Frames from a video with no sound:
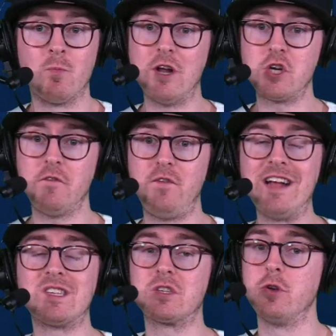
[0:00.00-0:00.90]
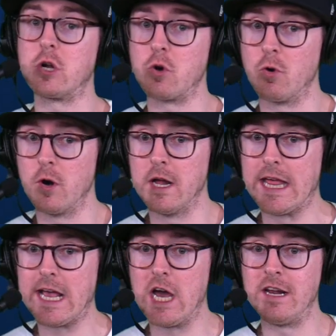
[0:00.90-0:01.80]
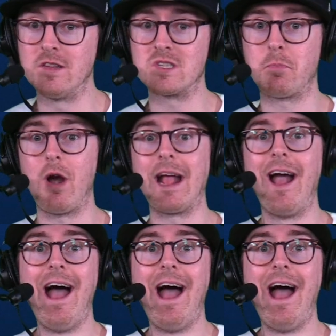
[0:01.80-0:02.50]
Richard Fitz has looked really good in the spring.